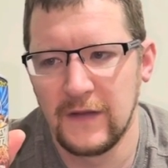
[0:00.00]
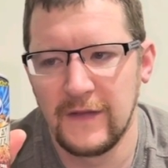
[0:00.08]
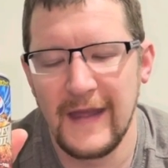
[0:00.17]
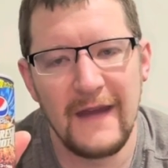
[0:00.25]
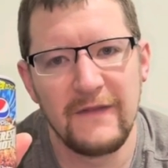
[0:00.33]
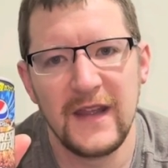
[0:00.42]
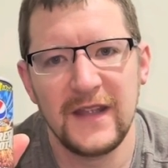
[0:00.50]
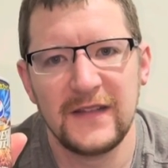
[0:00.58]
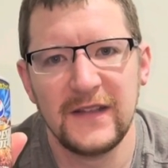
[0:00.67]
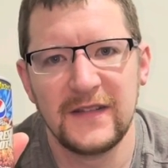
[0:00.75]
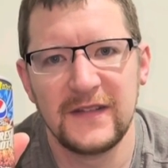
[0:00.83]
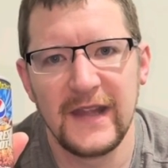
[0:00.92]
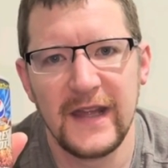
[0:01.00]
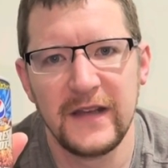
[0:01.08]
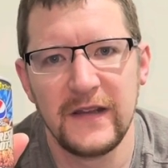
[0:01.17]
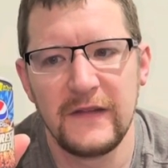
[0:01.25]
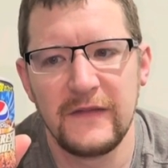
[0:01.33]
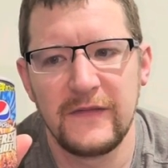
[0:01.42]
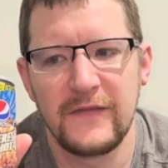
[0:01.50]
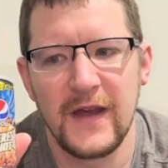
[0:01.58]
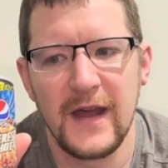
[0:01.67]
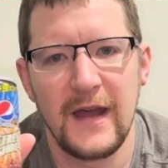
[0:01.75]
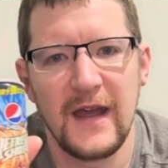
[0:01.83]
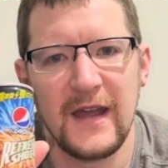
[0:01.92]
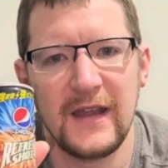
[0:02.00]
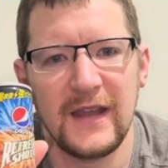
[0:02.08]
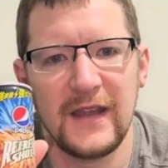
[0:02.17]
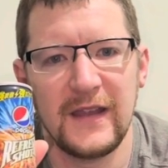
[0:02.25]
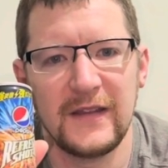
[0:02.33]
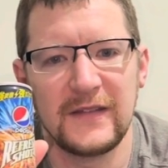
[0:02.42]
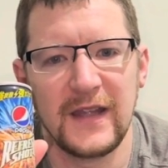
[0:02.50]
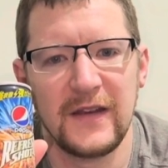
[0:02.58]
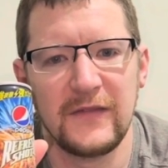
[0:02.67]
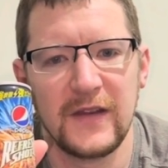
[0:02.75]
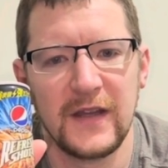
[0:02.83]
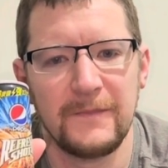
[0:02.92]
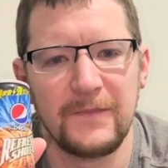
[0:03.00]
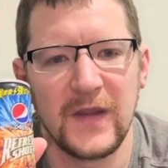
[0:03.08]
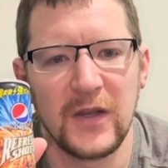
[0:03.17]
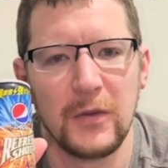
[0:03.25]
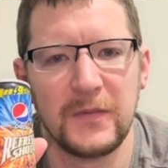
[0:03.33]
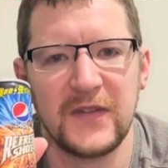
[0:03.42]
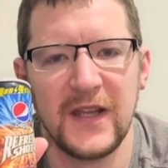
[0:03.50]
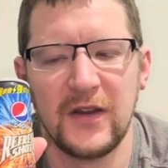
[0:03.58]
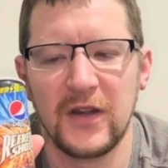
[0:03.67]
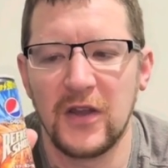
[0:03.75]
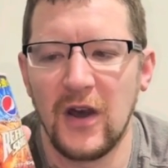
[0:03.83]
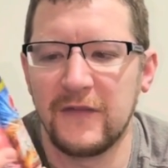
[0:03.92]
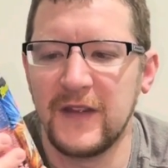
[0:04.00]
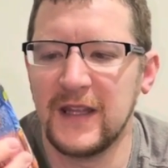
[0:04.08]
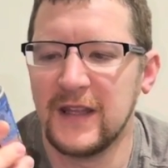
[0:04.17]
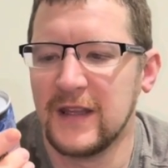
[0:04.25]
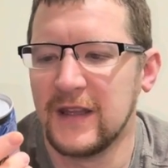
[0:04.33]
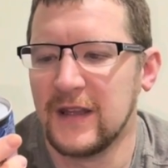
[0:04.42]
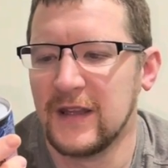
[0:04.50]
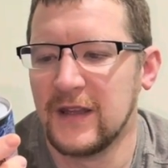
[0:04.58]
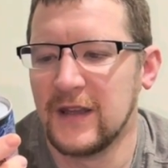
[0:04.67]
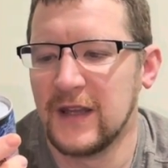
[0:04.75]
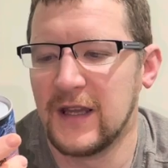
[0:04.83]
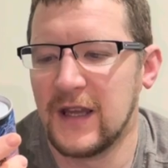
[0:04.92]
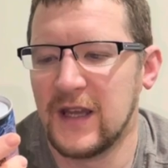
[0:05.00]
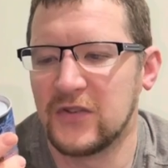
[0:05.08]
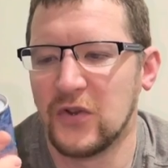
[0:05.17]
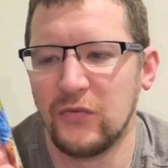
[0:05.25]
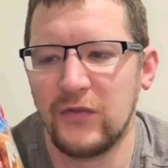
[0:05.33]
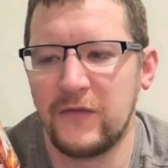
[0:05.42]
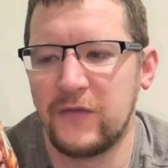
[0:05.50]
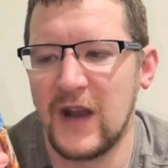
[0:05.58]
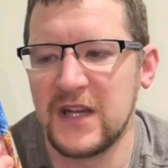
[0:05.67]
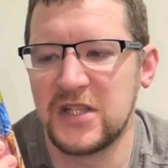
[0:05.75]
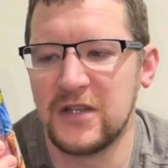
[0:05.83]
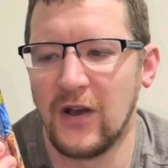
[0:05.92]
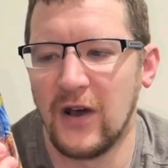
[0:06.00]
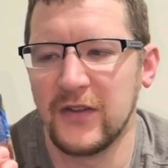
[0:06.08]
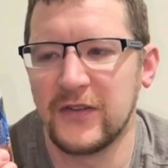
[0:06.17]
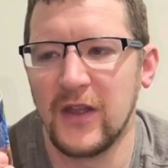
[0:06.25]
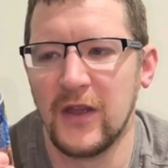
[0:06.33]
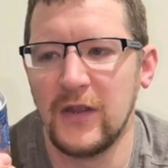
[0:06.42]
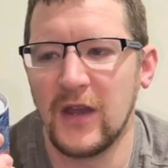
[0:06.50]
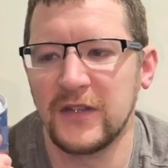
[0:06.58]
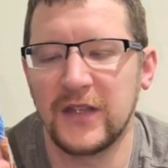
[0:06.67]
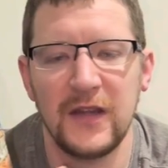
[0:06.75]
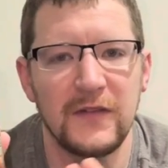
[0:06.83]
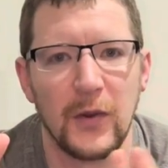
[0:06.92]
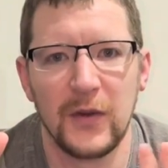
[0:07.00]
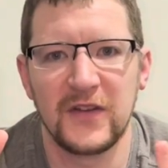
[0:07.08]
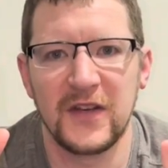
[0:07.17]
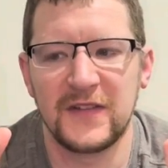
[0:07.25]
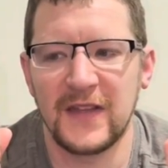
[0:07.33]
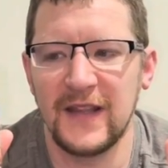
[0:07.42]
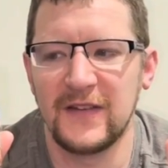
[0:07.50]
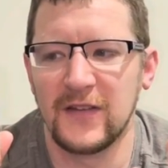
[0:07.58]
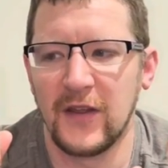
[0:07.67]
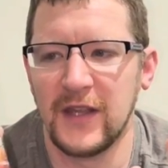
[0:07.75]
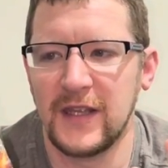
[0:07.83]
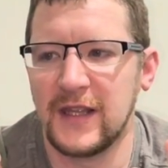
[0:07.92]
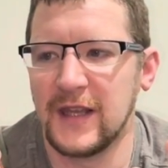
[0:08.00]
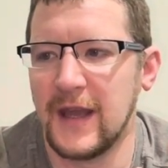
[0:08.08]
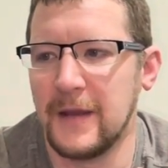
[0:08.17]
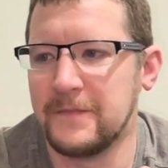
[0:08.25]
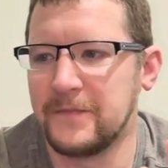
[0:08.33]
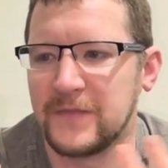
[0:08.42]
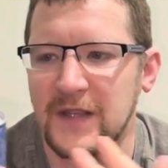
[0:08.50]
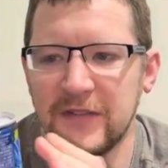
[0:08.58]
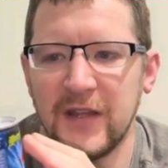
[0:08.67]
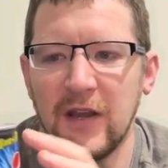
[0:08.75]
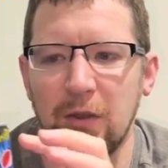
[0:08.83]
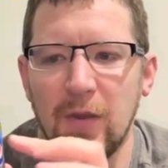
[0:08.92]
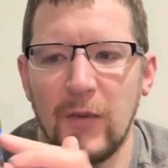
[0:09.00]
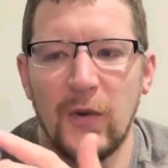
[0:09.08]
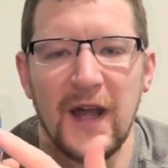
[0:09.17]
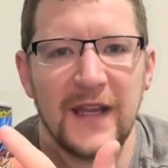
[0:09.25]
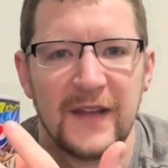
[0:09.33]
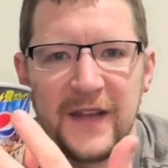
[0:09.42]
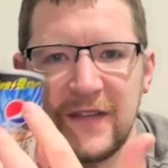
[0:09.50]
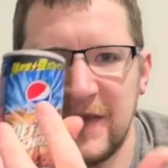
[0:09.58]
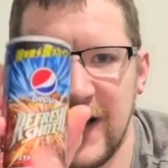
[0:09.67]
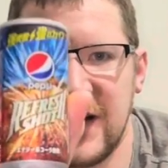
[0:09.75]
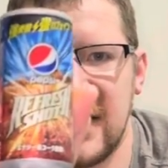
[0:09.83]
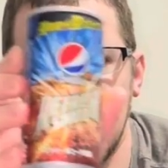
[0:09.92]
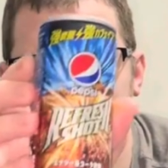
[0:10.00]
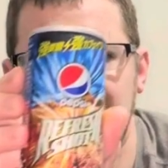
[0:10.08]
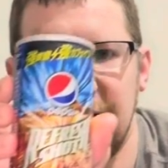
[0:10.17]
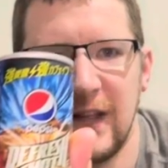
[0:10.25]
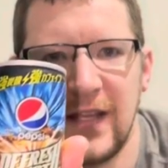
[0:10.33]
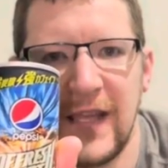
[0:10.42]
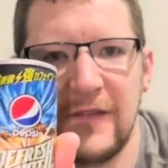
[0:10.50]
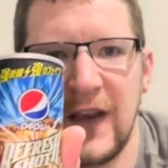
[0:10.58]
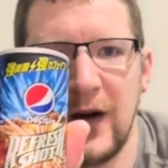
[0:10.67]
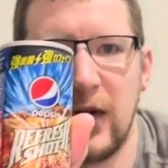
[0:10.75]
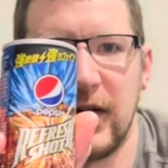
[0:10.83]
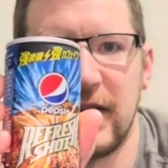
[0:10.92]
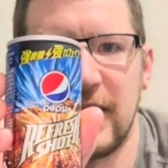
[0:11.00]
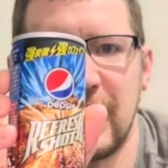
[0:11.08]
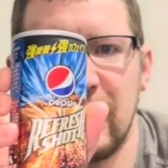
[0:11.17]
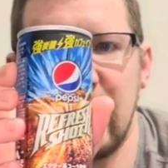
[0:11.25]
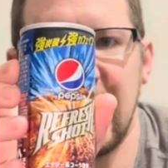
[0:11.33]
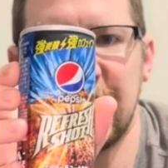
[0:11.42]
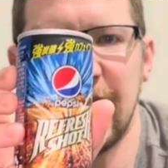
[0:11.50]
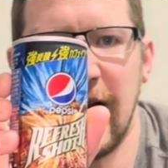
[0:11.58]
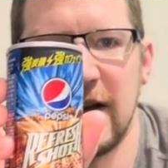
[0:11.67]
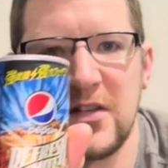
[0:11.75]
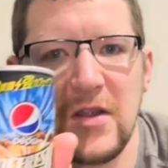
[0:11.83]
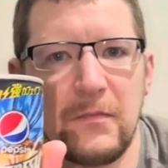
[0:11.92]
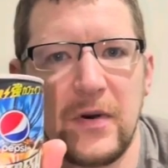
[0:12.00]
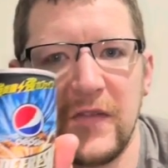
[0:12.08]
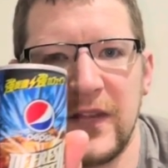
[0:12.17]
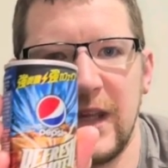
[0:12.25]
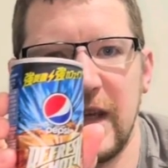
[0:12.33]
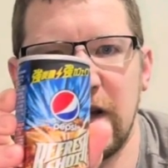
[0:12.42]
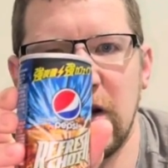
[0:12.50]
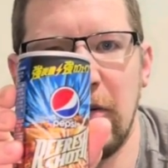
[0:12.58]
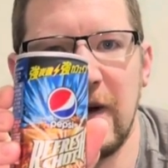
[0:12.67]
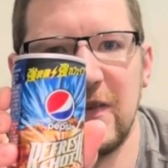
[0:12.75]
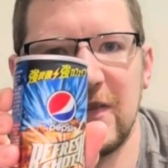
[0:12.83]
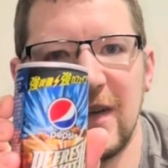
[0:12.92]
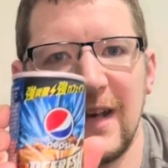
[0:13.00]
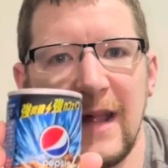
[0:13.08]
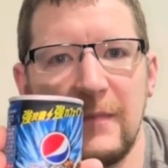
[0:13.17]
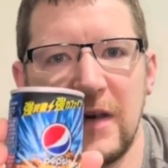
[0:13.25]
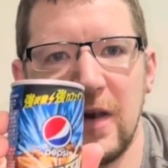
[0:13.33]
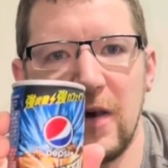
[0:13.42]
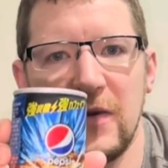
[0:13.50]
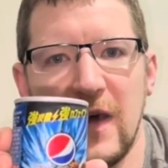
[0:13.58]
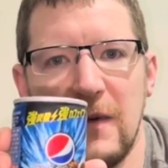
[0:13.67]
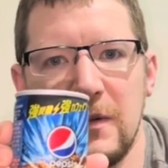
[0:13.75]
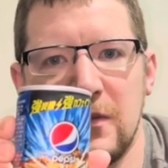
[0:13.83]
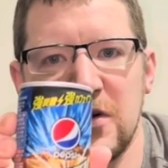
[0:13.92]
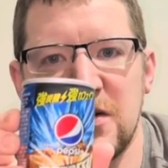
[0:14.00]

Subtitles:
they have this instead of a cup of tea or a coffee. It's called Refresh Shot. So I don't even know what it's going to taste like. I don't know what any of this says. If anyone can read that, jump on the comments and let me know. That'd be much